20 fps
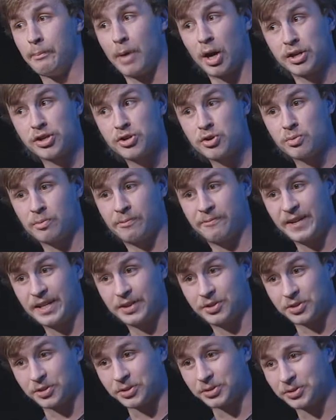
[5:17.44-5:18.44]
minute
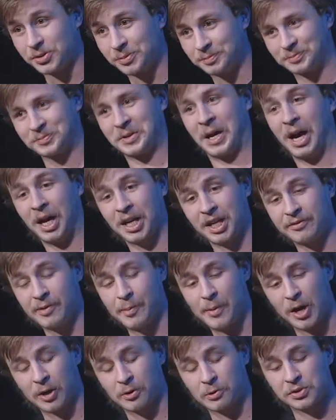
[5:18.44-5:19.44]
features under the
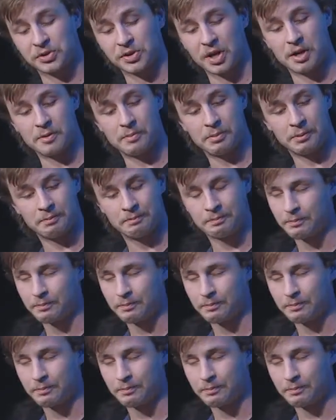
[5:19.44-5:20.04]
microscope.